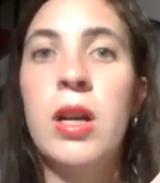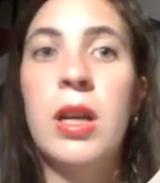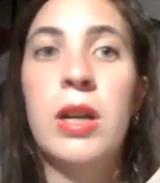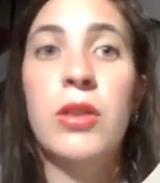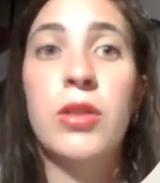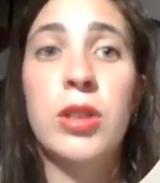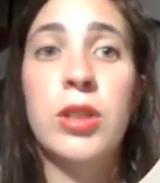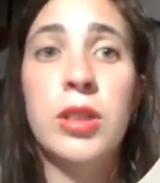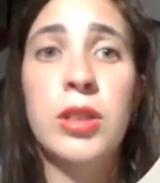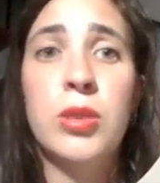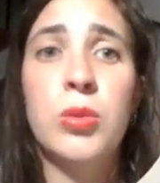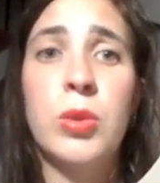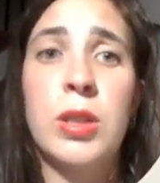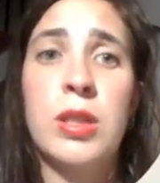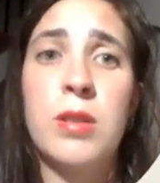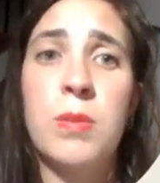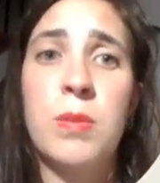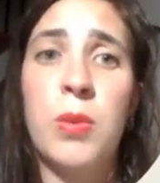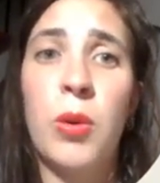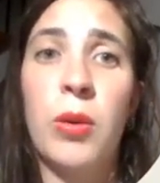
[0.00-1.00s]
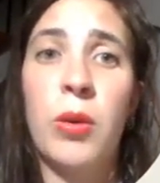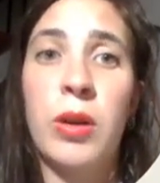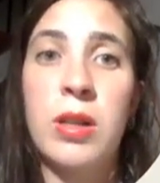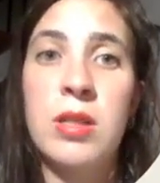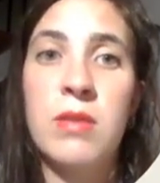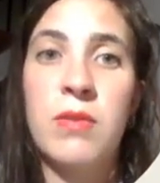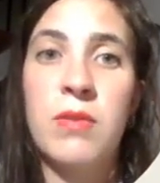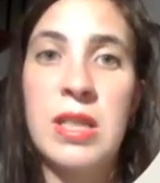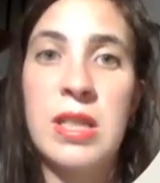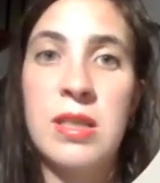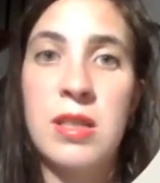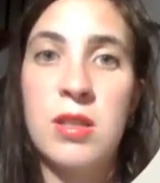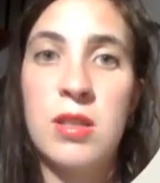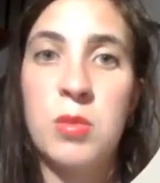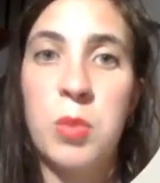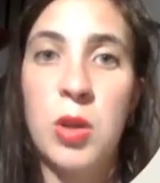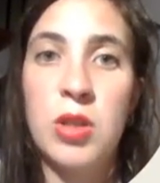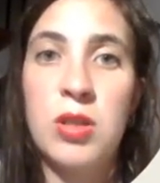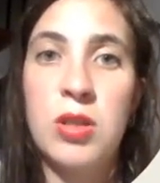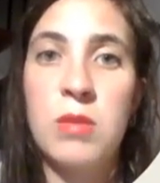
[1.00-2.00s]
In order to explore as fast as
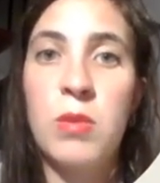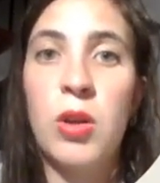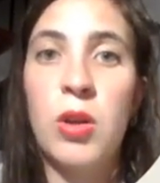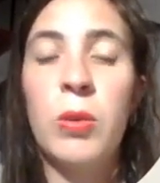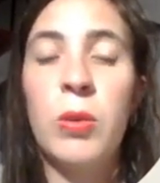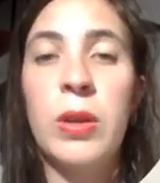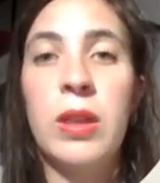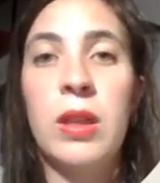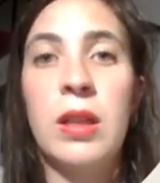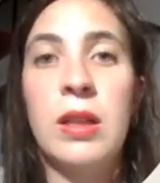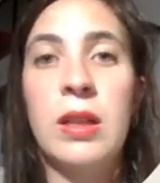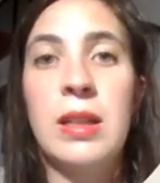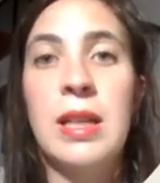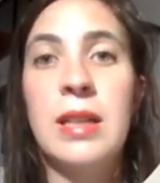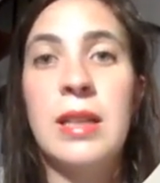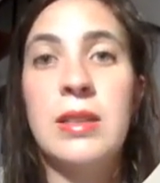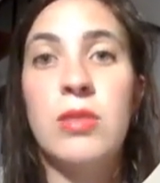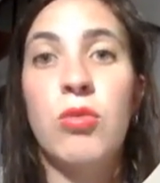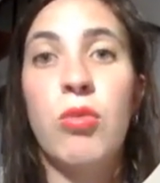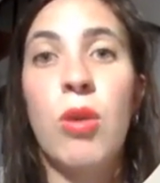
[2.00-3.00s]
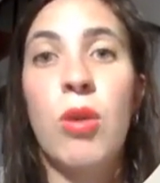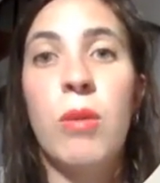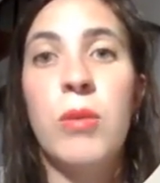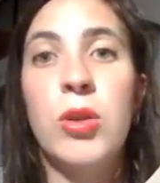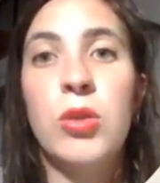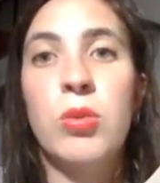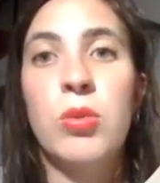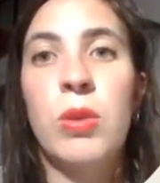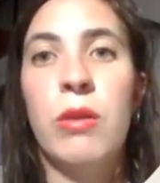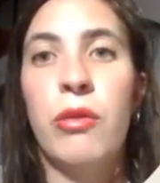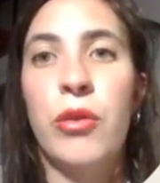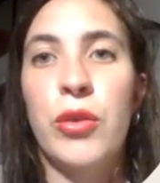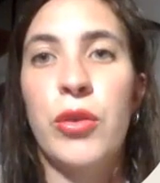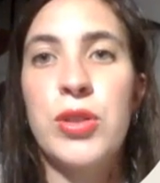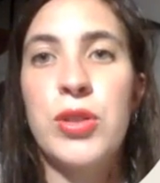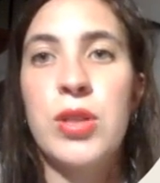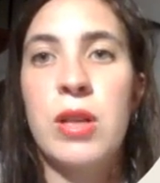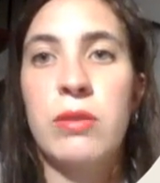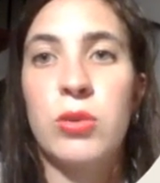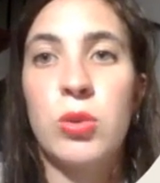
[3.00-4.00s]
possible, we think that the robot will
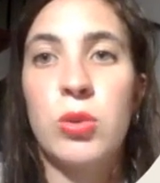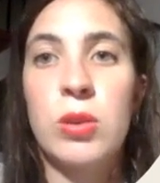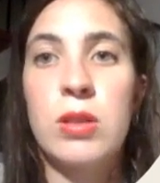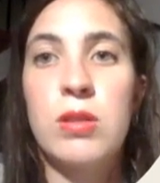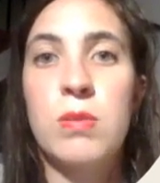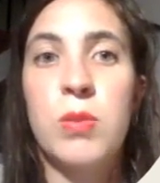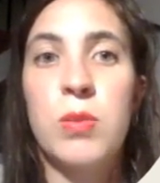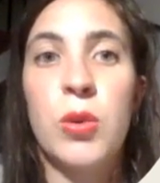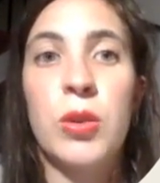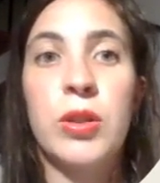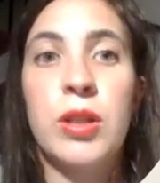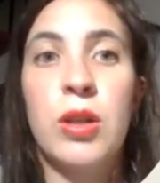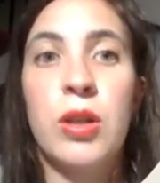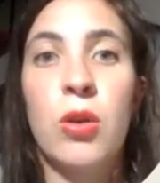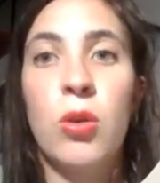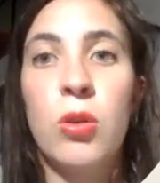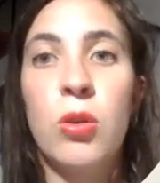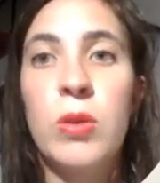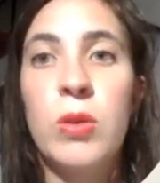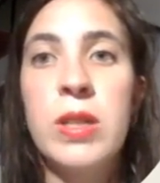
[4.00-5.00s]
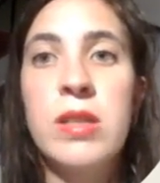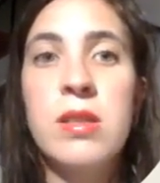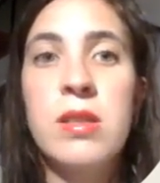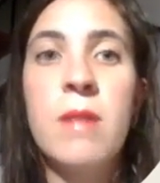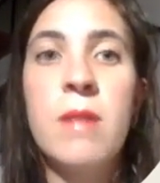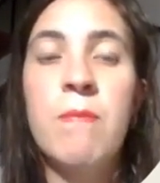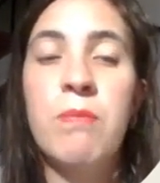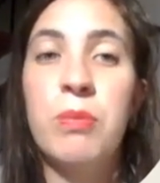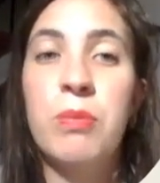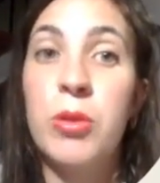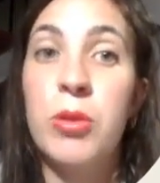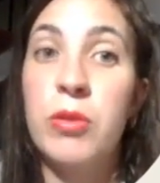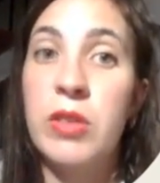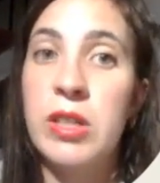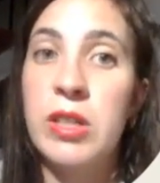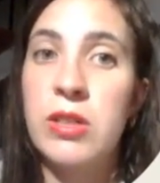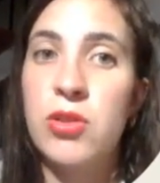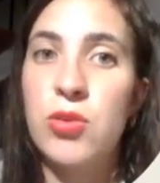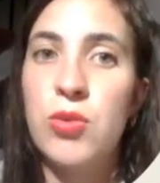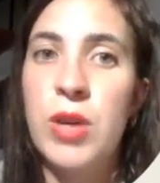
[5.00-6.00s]
first have to explore the hallways,
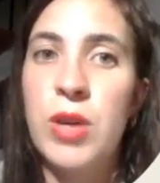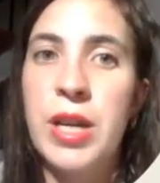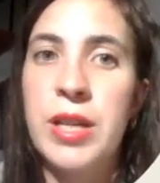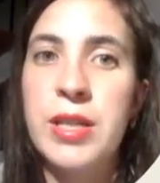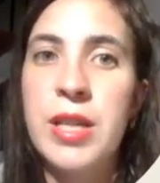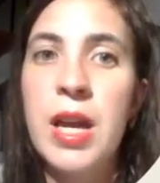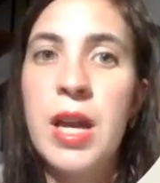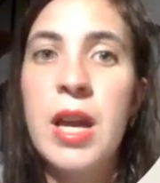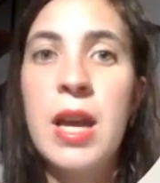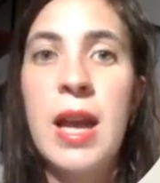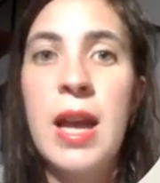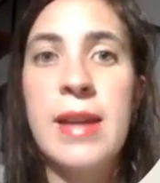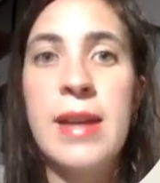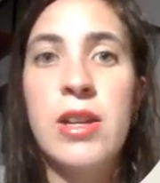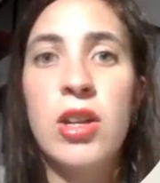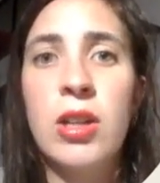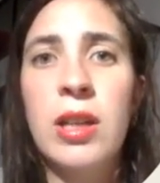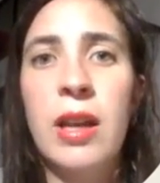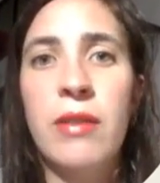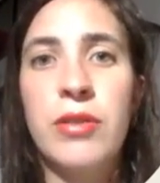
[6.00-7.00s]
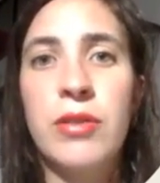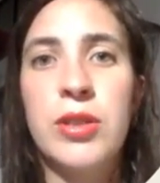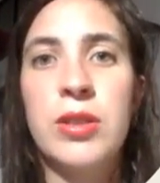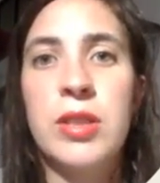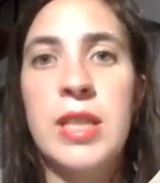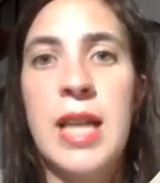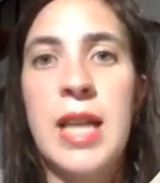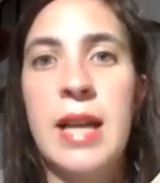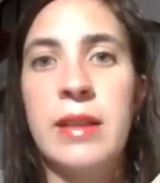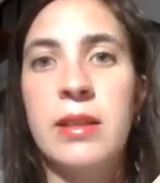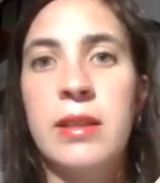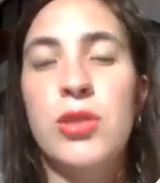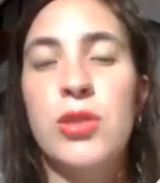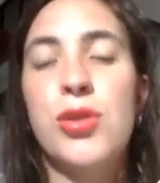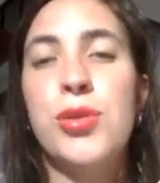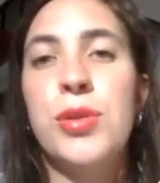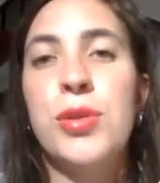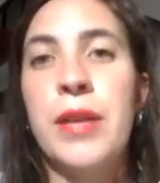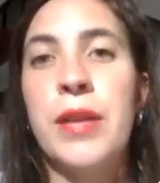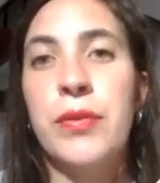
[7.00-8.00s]
moving straight, and only after that it
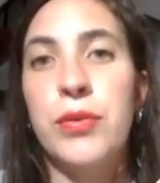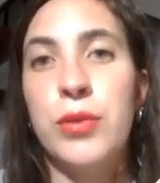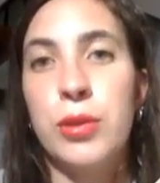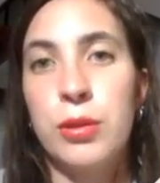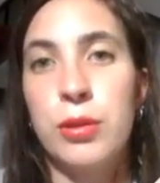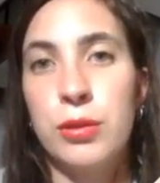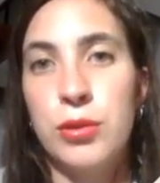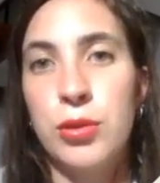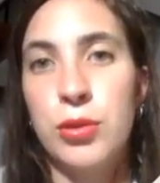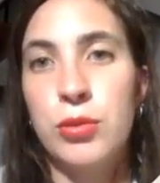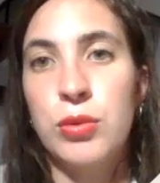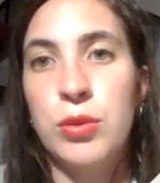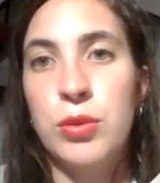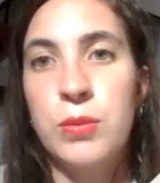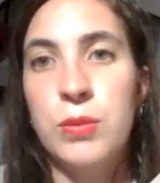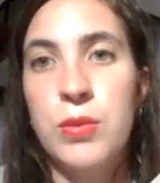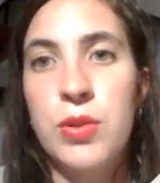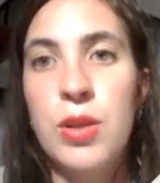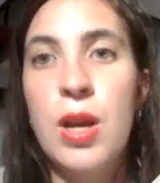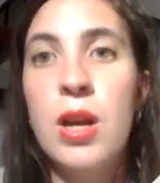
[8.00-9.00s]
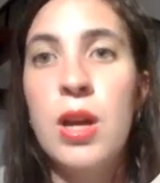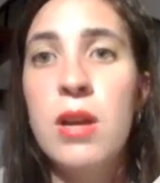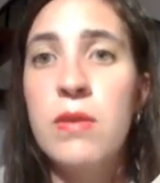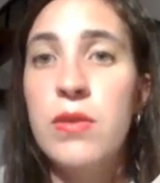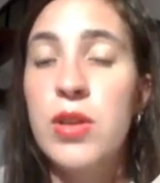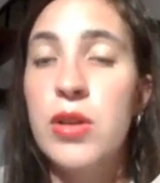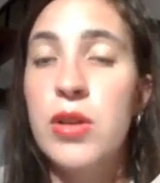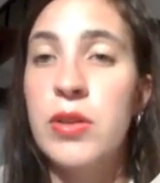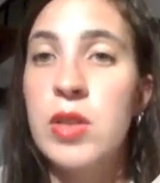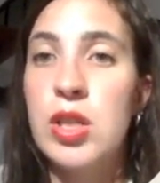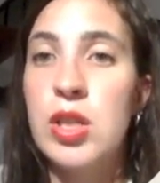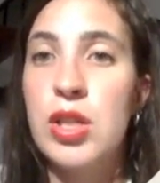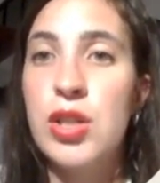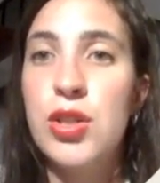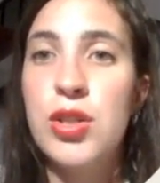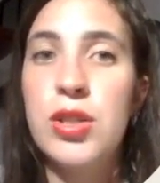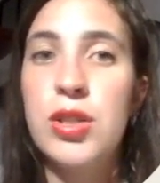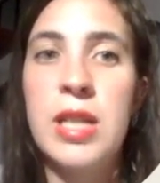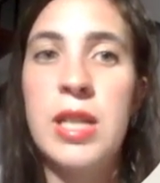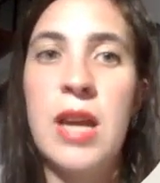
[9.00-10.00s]
should enter the rooms. The
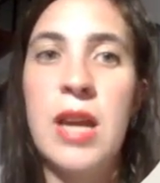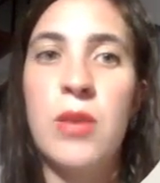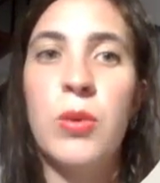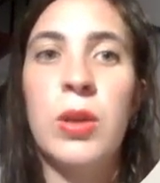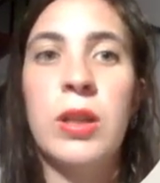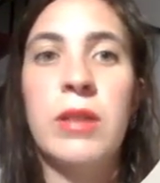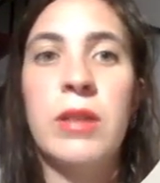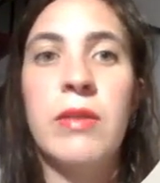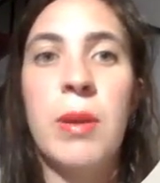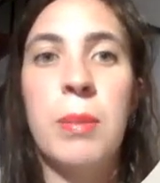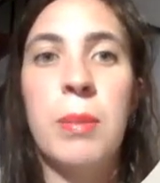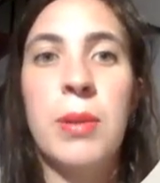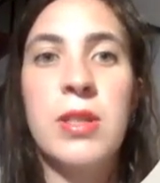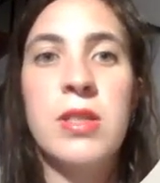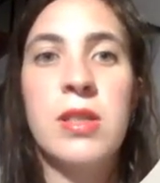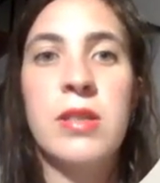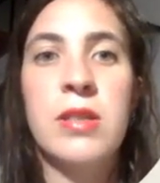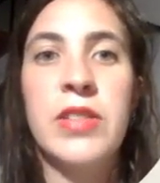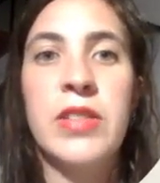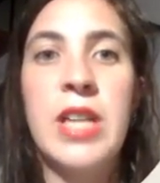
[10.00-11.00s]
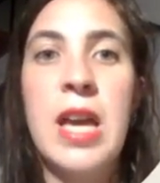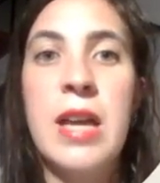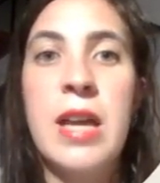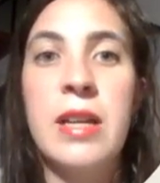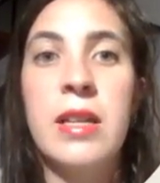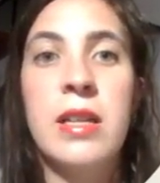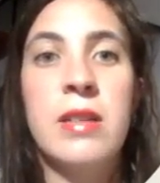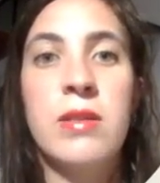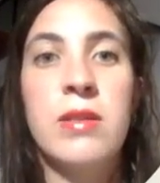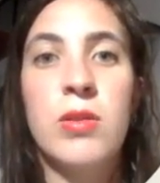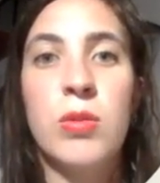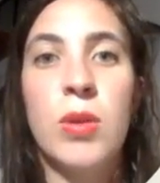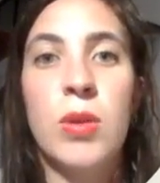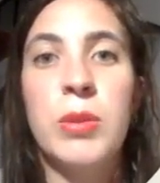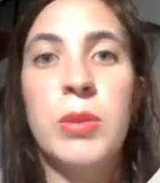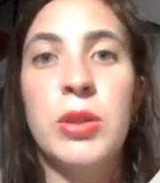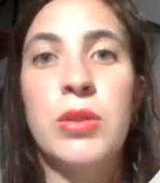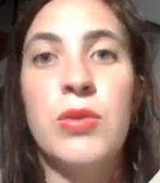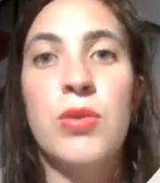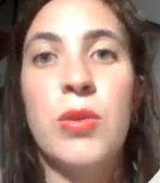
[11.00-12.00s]
orientation gain will give a positive gain if the
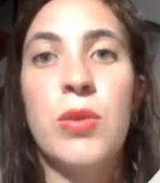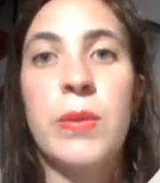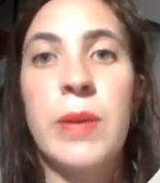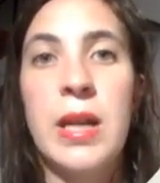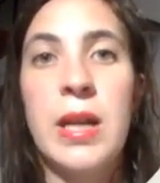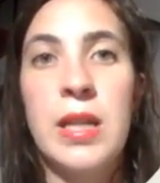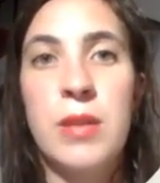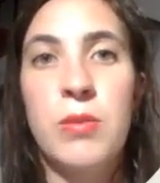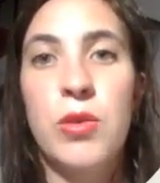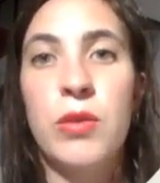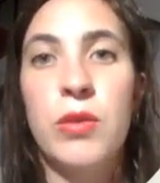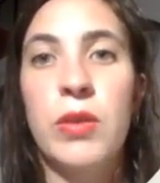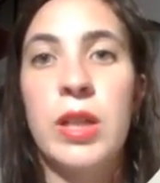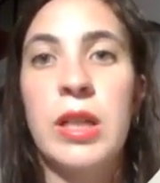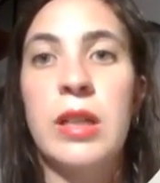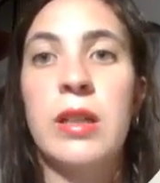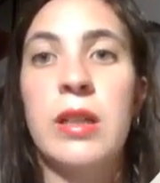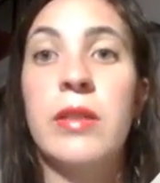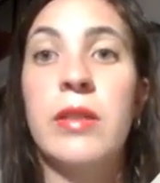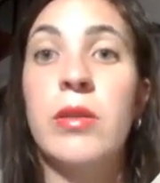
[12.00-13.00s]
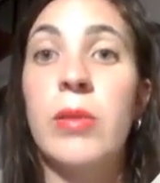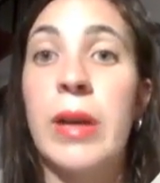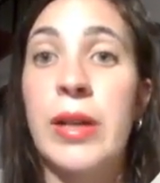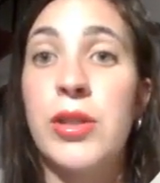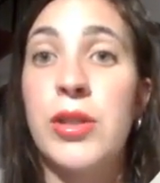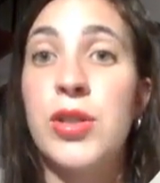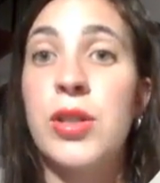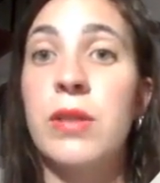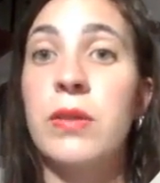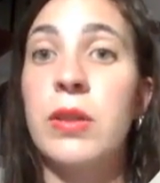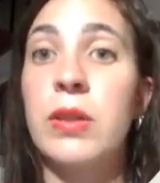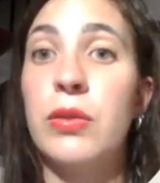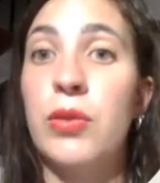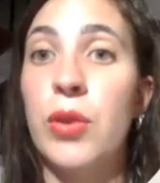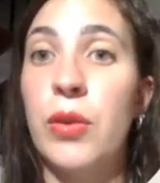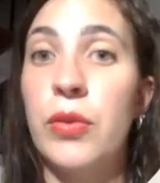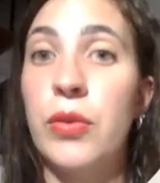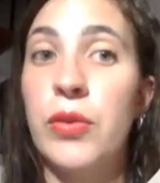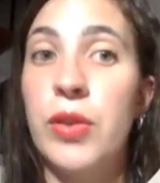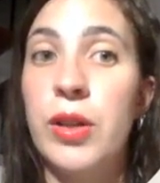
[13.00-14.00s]
robot is already moving in the direction of the
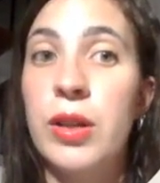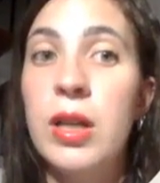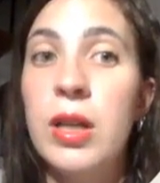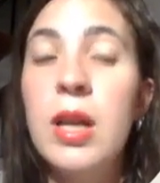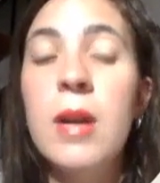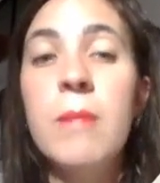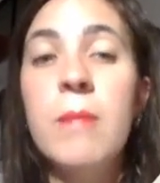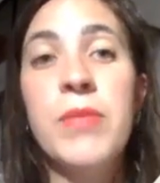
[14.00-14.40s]
frontier.